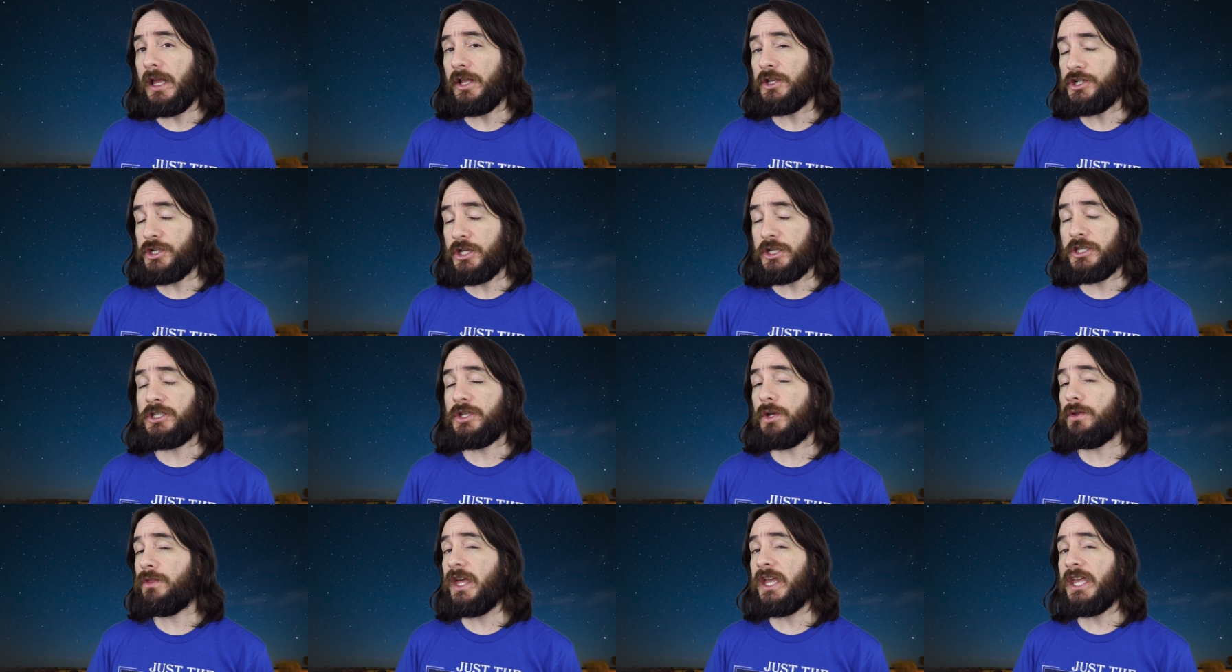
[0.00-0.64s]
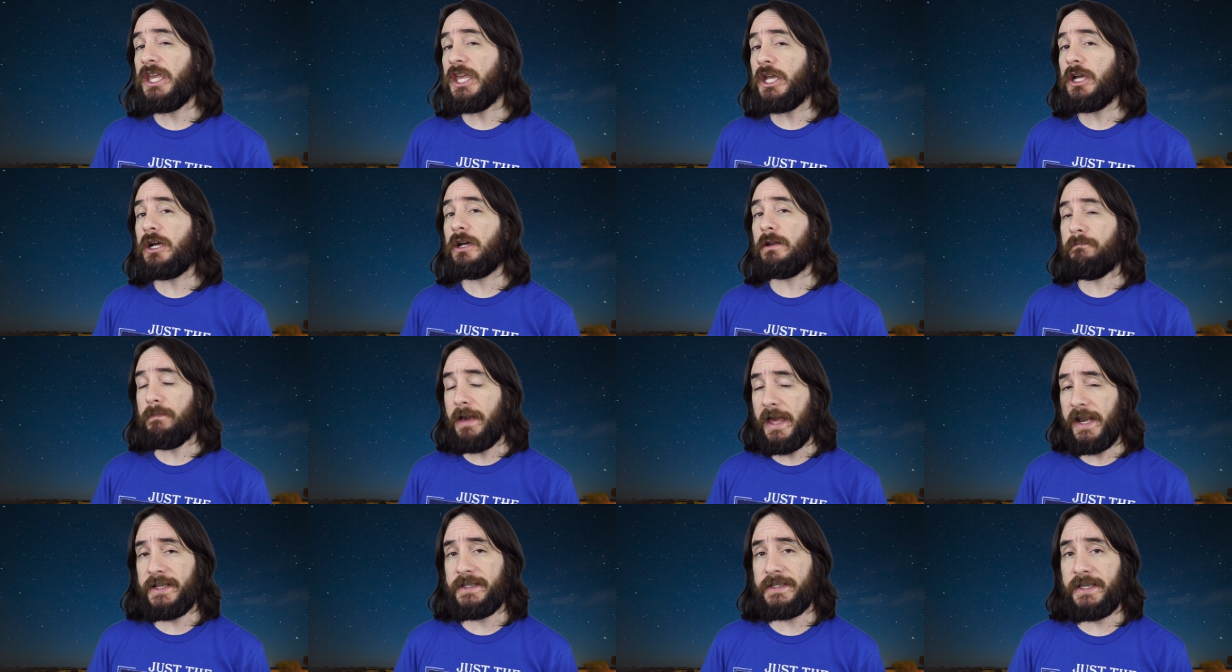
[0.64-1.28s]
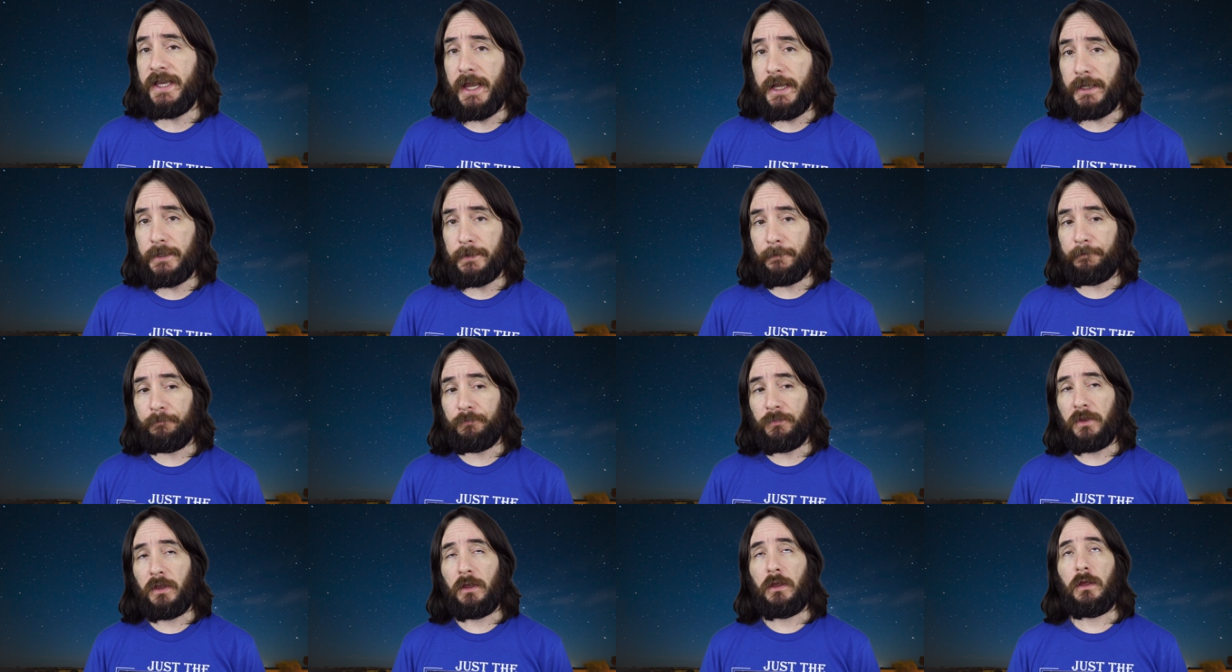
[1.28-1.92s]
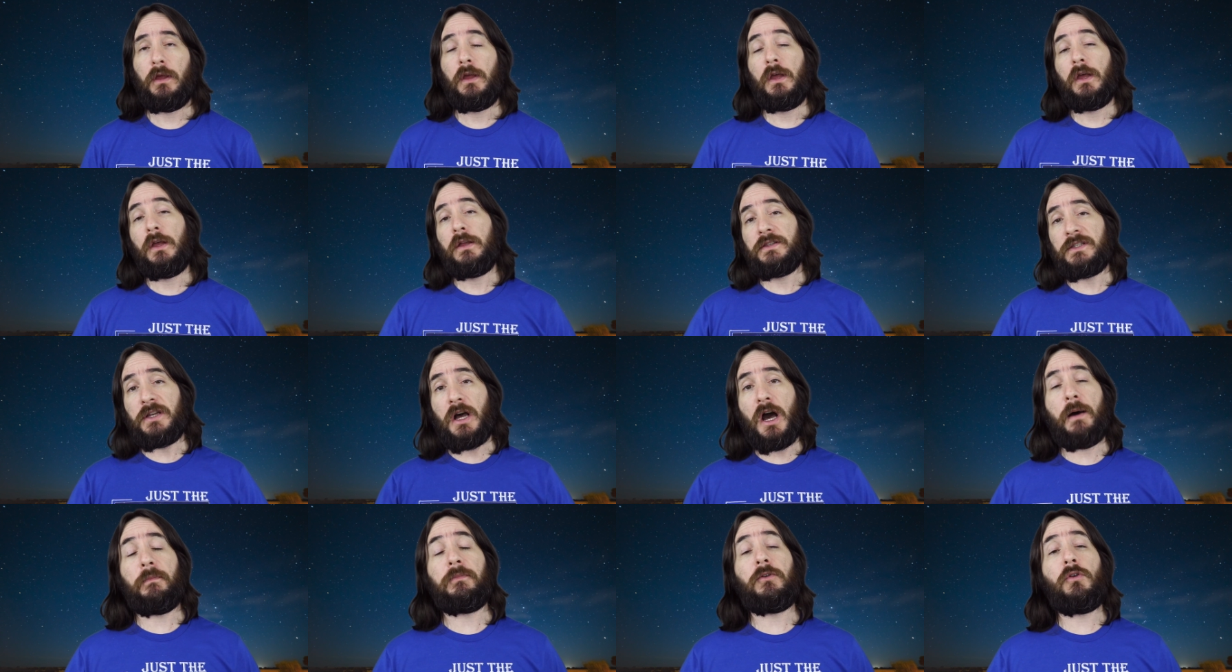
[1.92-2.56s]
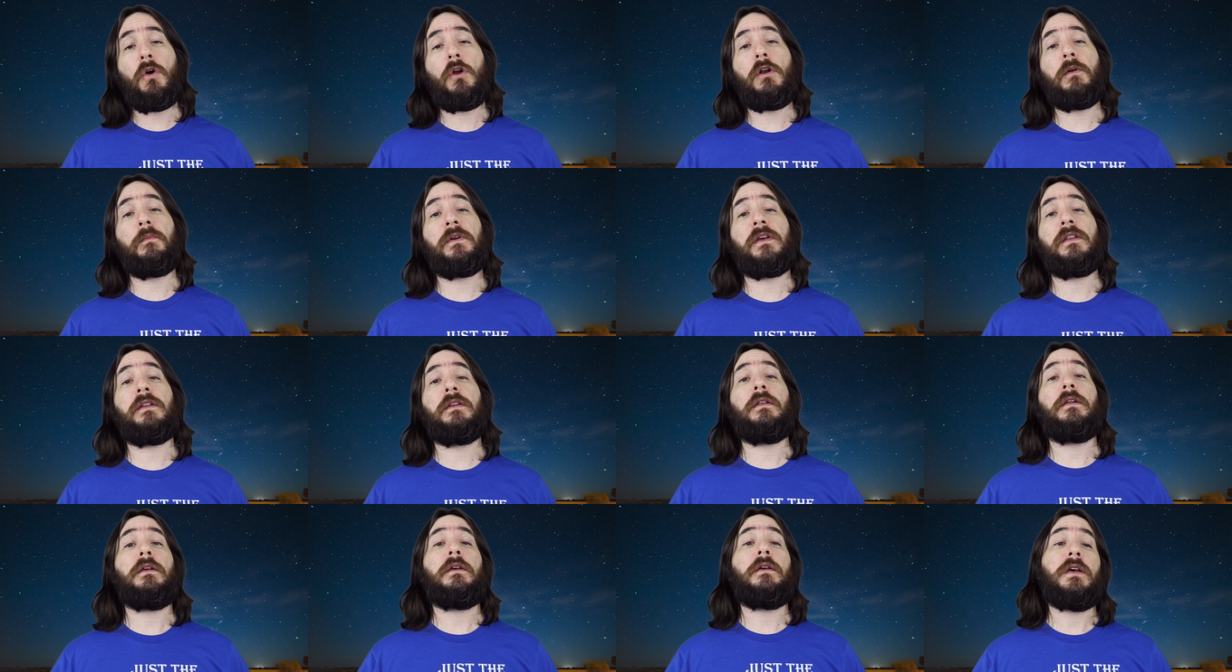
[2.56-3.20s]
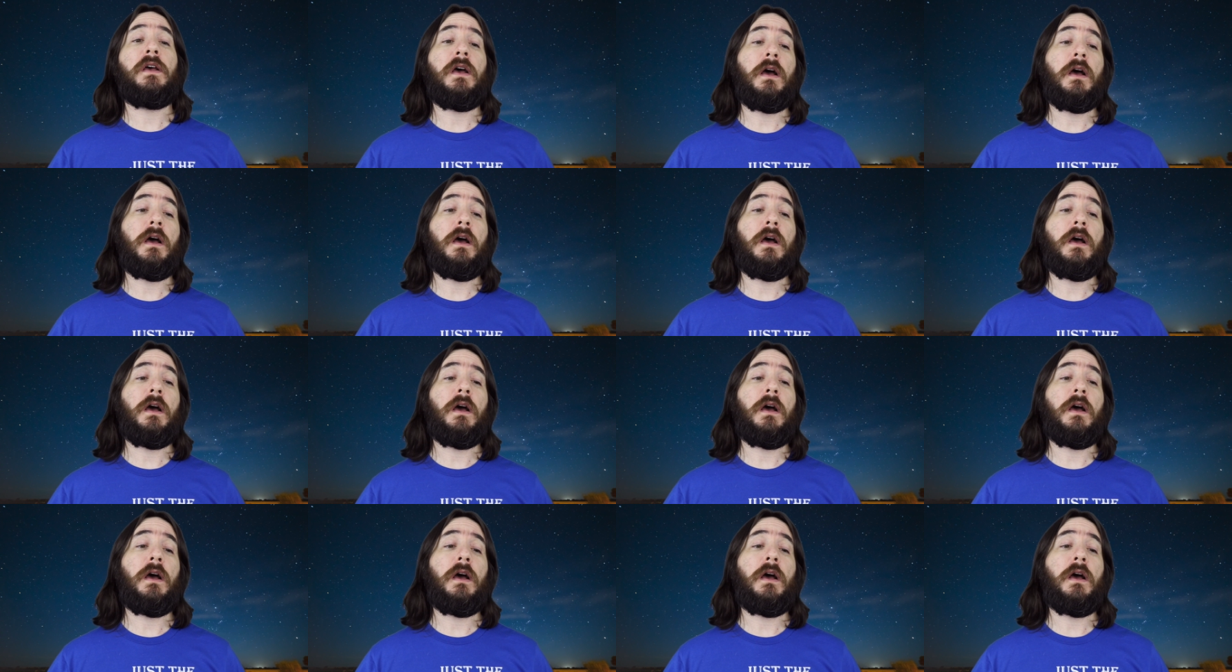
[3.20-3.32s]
just so that he could meditate. Tom Gorman